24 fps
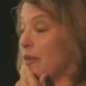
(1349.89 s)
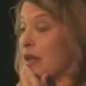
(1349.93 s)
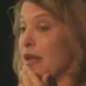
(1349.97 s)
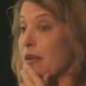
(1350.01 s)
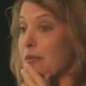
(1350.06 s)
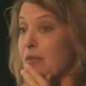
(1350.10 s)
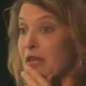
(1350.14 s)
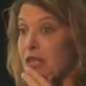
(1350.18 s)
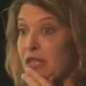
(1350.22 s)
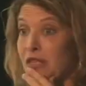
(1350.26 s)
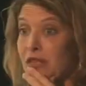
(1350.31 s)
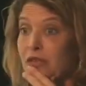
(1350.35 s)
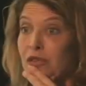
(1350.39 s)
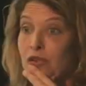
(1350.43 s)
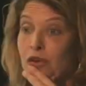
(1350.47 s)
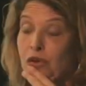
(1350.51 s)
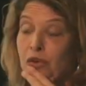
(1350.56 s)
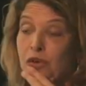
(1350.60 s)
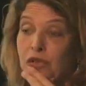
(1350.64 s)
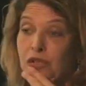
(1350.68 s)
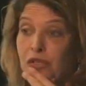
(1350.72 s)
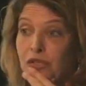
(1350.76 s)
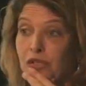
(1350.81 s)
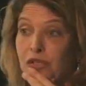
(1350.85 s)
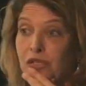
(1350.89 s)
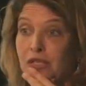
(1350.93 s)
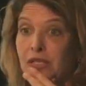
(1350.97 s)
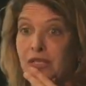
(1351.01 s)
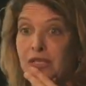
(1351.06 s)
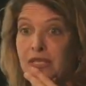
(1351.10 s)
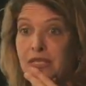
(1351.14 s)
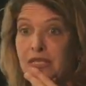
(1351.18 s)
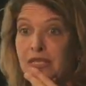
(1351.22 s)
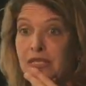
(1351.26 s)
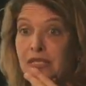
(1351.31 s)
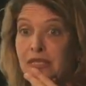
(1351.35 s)
Maybe coconut
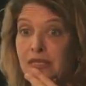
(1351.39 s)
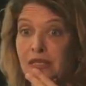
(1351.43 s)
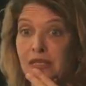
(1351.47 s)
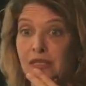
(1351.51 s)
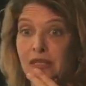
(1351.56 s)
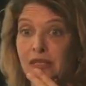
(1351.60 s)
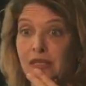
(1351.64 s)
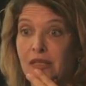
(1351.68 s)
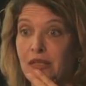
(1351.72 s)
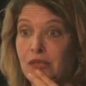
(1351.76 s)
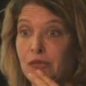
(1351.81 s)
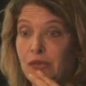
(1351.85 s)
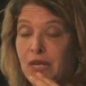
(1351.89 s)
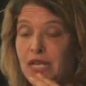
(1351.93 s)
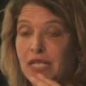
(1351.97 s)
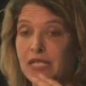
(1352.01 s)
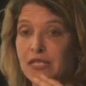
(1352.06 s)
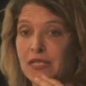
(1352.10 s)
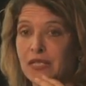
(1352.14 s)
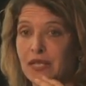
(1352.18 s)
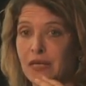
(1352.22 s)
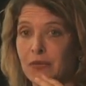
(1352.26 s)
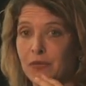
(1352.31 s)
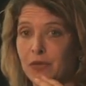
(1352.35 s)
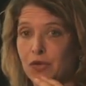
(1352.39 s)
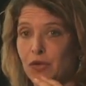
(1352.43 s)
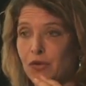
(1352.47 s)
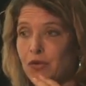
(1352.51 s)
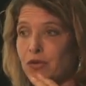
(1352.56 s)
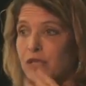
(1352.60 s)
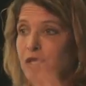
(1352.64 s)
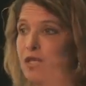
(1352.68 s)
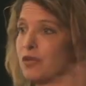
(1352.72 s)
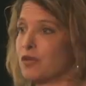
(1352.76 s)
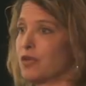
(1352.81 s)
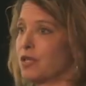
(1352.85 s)
oil is still a threat to them.
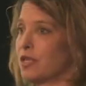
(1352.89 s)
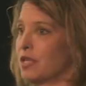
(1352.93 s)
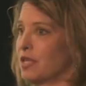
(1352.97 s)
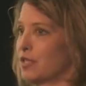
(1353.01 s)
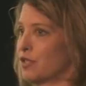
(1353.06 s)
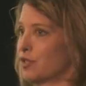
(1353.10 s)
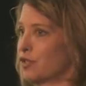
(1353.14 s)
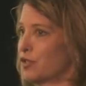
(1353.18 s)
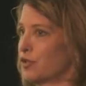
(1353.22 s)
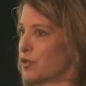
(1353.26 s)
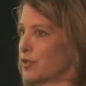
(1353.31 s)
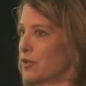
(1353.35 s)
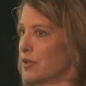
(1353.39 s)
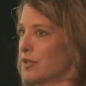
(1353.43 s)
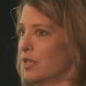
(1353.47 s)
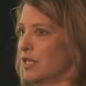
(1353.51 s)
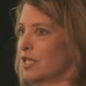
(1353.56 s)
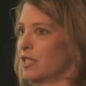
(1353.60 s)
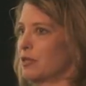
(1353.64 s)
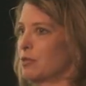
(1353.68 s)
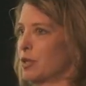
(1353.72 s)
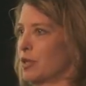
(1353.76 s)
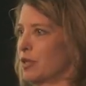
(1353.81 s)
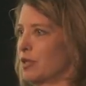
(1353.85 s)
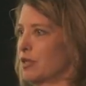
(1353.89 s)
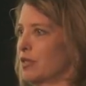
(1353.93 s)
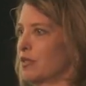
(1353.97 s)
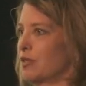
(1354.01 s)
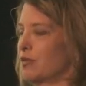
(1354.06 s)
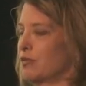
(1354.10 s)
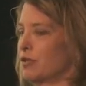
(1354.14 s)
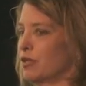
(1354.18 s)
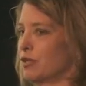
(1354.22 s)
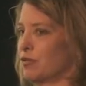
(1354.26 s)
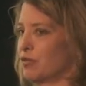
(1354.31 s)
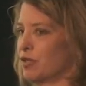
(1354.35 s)
Coconut oil has certainly
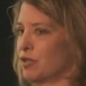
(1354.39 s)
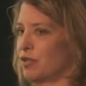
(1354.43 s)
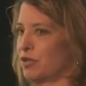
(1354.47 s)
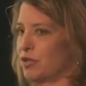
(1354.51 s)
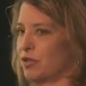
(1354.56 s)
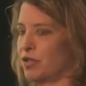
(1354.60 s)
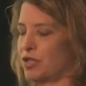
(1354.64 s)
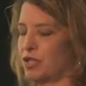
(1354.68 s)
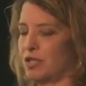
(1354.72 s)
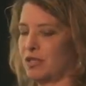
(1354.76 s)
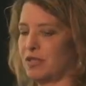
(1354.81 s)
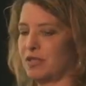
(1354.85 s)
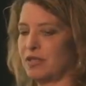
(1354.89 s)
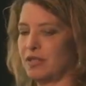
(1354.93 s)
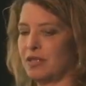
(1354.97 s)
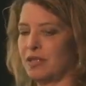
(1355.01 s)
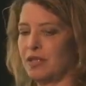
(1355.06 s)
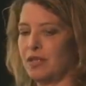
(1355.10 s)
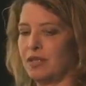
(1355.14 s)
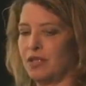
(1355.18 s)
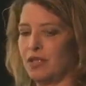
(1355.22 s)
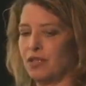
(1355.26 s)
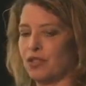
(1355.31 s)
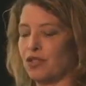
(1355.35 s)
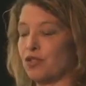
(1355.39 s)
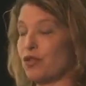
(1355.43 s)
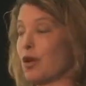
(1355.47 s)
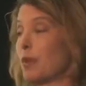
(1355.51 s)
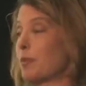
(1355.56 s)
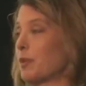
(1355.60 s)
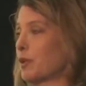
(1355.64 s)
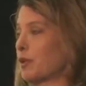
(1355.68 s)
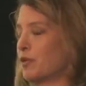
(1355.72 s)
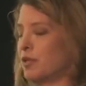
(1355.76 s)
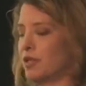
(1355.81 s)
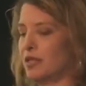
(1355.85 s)
experienced a real resurgence.
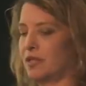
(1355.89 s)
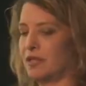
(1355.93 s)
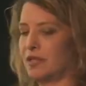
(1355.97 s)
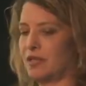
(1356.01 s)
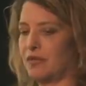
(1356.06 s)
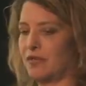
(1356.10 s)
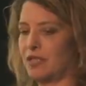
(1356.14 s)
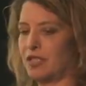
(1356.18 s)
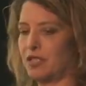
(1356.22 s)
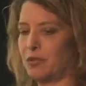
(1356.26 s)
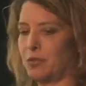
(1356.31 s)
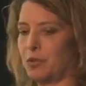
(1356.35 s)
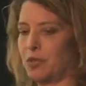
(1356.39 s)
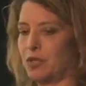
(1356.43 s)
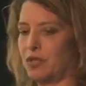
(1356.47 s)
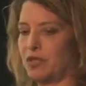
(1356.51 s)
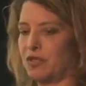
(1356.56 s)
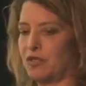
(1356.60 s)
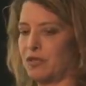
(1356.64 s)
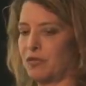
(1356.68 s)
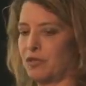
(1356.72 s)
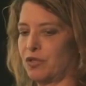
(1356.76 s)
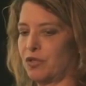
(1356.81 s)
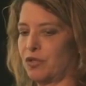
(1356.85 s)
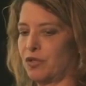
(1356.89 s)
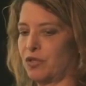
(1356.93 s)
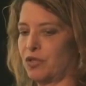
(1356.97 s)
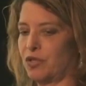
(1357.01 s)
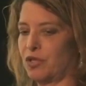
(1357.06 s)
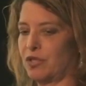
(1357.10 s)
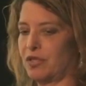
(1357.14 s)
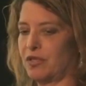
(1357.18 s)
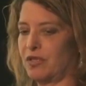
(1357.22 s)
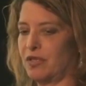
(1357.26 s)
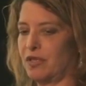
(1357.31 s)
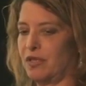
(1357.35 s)
Tropical oils have experienced a
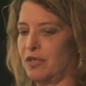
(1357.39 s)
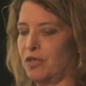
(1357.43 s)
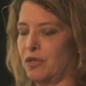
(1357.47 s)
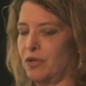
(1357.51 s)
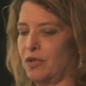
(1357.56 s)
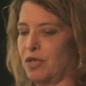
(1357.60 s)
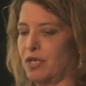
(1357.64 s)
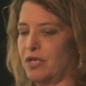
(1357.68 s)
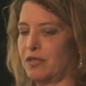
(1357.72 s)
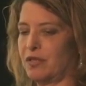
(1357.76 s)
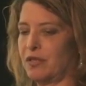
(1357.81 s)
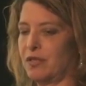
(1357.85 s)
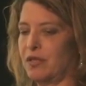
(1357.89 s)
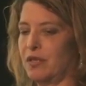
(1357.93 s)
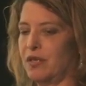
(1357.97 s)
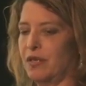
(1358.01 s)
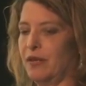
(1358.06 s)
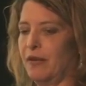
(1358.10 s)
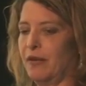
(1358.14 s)
resurgence in the U.S.